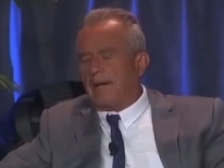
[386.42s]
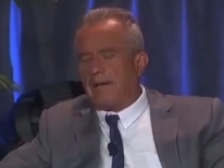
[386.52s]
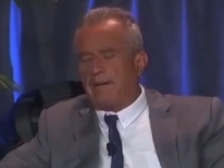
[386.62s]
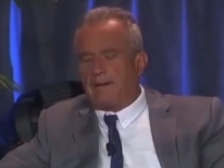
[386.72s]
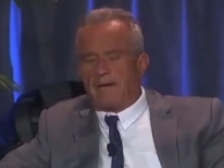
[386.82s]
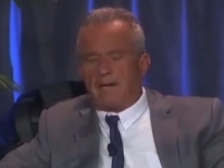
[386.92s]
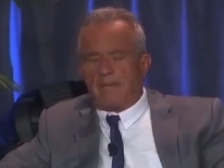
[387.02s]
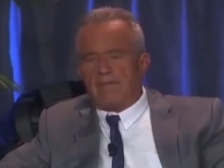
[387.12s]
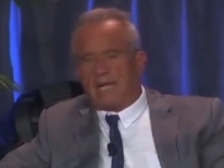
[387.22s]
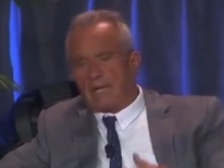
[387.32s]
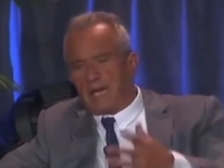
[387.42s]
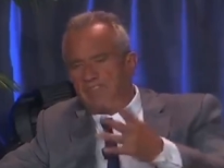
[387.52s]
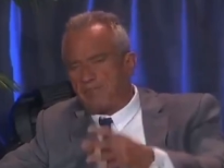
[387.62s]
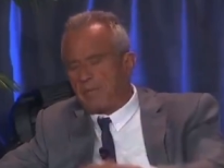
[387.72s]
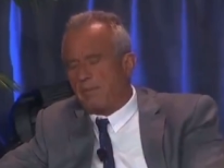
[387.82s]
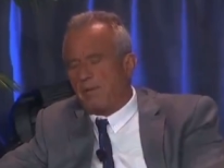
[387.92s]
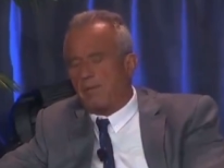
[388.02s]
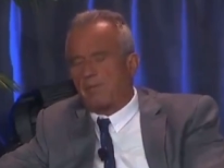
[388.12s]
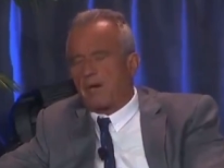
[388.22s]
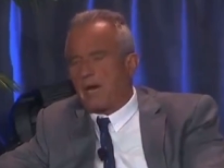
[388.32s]
And they gave
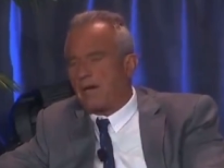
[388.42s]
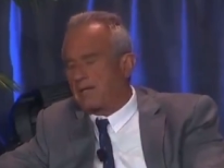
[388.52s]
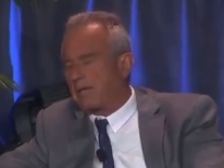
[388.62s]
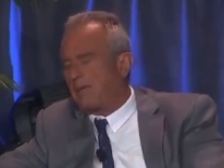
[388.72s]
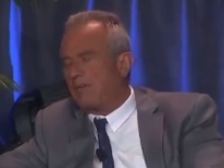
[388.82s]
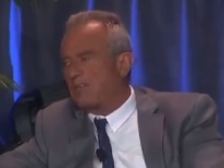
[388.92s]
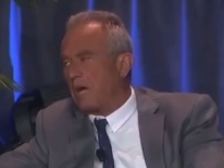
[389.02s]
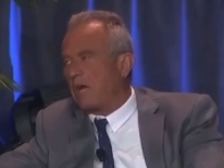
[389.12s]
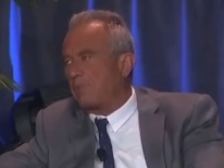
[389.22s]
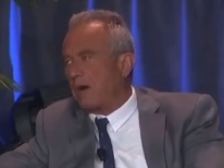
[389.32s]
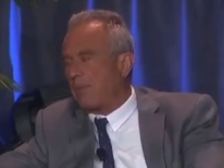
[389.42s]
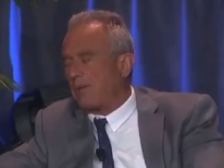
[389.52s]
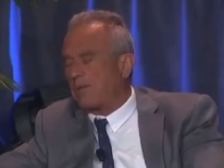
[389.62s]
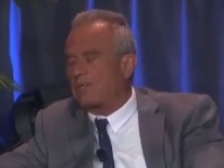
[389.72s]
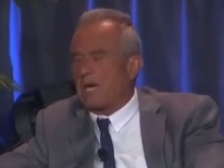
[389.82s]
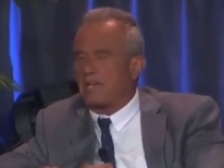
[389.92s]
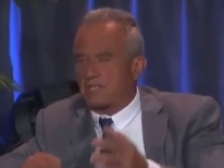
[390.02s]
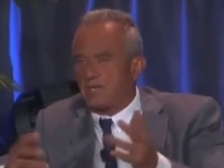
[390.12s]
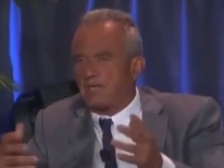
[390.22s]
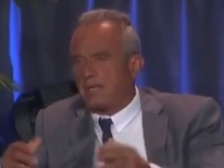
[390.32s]
people a product that was not properly
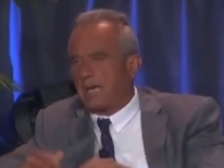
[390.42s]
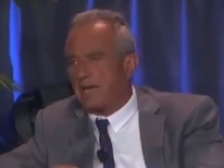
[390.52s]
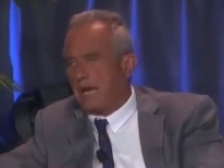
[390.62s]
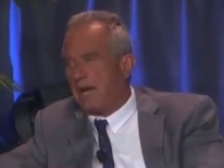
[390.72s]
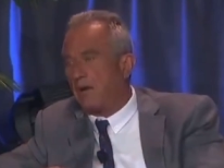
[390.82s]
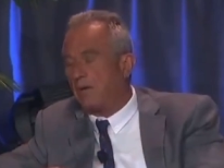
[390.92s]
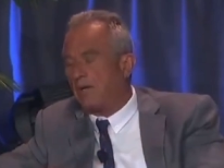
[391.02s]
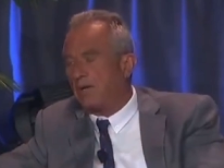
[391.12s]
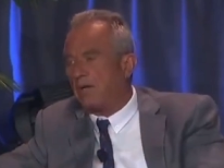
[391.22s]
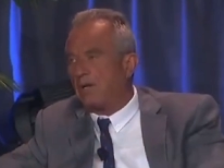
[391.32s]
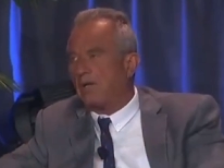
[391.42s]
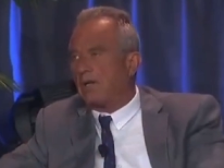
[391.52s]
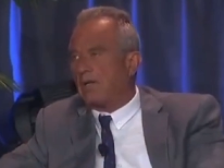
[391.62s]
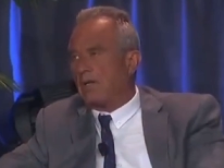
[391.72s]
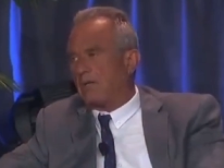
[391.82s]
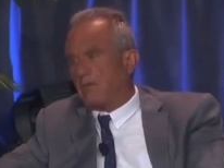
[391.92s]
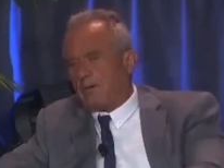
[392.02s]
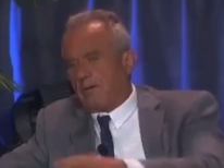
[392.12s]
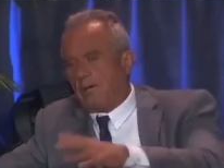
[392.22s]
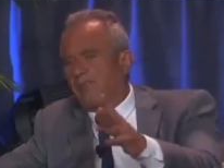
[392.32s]
tested, and then now
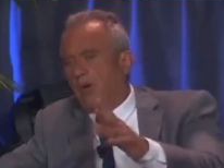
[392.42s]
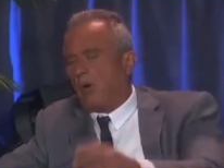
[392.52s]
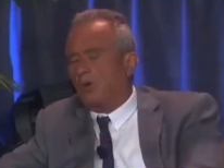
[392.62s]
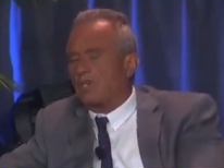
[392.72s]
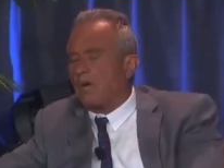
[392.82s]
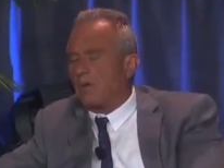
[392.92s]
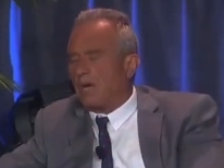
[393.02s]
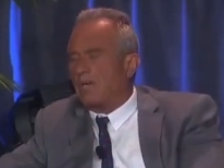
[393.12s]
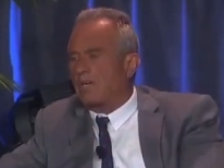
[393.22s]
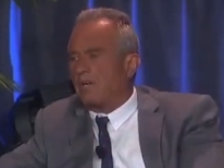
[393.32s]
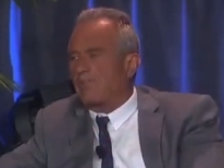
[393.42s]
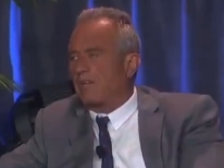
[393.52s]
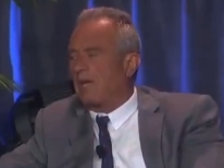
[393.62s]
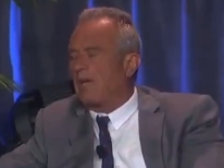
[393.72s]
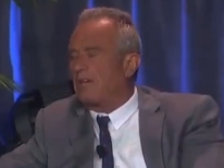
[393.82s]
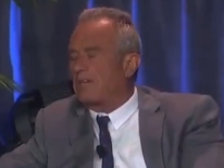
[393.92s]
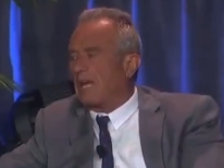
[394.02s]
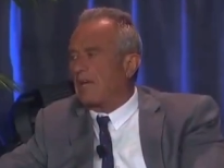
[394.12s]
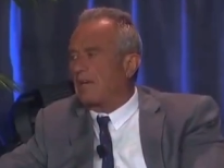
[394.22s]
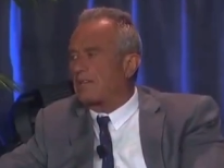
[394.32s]
you have a whole generation of
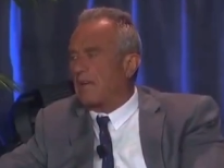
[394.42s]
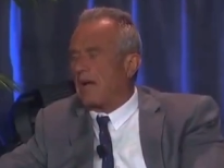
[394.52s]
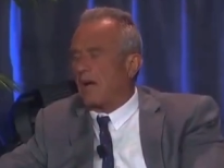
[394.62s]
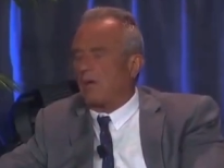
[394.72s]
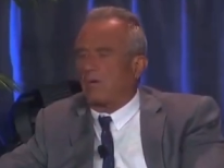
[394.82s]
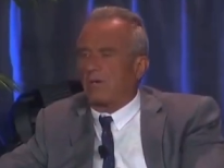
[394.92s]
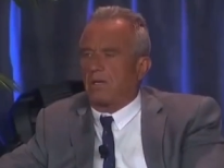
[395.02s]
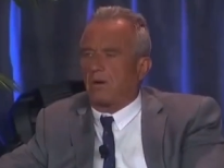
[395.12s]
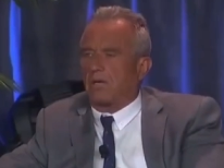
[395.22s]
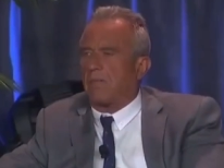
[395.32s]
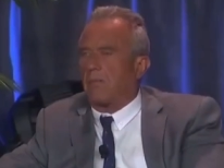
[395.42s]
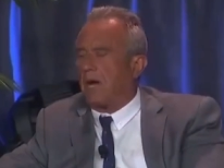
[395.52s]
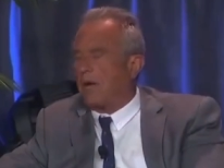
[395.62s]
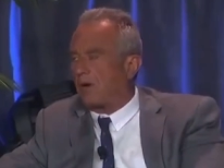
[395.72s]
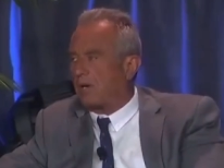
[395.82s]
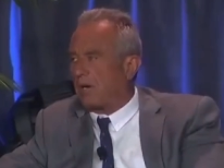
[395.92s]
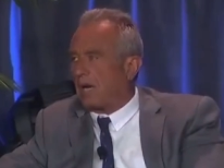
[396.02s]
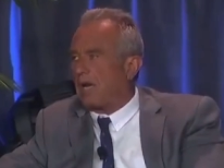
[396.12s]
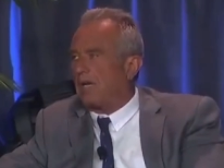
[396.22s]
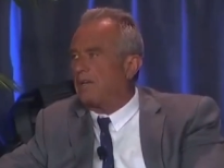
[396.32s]
kids that has now, you know, got
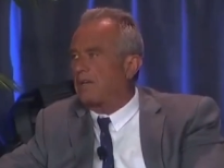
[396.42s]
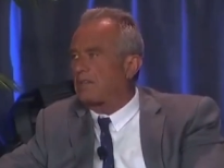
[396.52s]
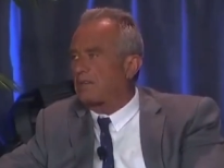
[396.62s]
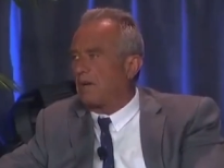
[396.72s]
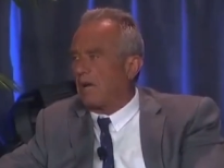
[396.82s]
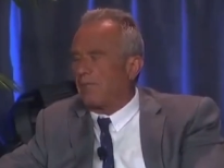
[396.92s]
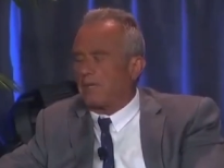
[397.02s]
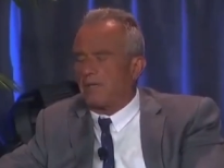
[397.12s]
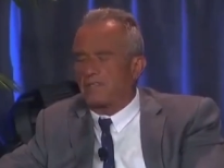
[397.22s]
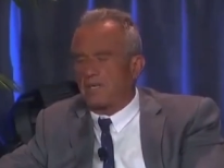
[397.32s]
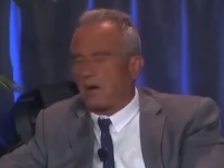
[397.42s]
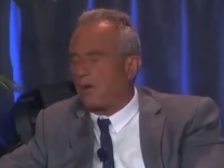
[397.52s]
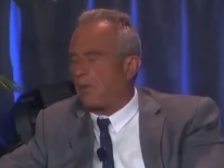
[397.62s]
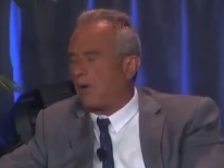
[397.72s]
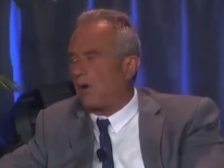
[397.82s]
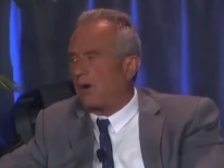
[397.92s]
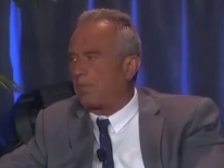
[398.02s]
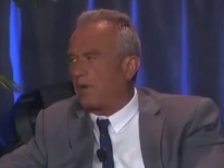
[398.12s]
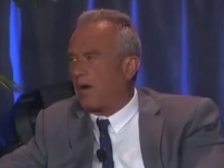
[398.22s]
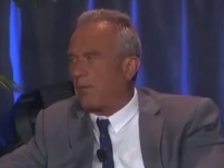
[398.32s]
myocarditis, these terrible
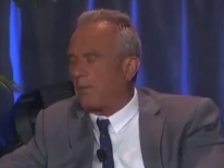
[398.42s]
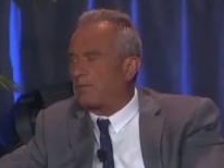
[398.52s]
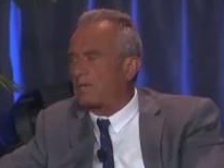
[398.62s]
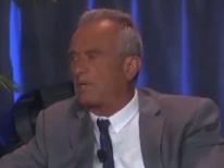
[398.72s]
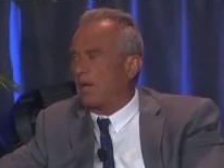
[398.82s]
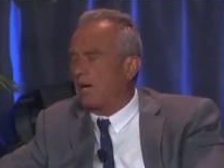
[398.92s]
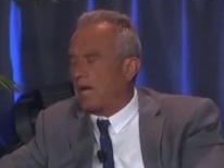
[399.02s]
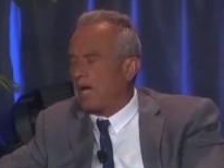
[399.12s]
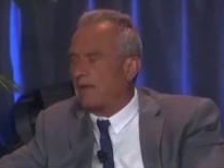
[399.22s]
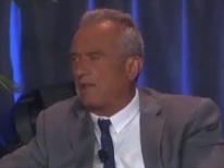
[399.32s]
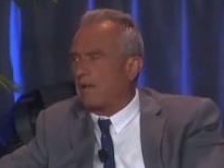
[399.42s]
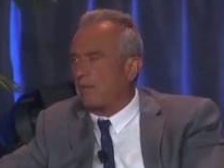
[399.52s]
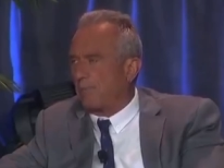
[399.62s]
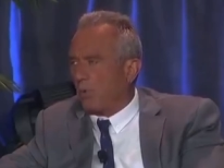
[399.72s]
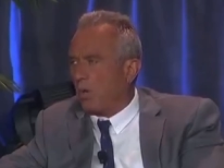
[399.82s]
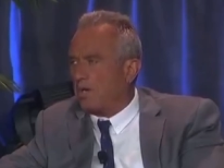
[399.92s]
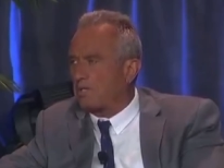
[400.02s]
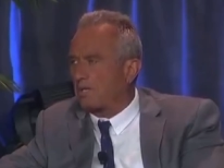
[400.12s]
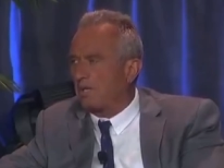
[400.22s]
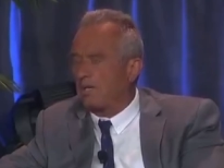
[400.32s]
heart problems in young athletic
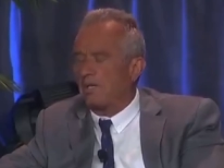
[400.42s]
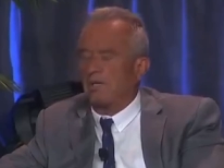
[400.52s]
boys.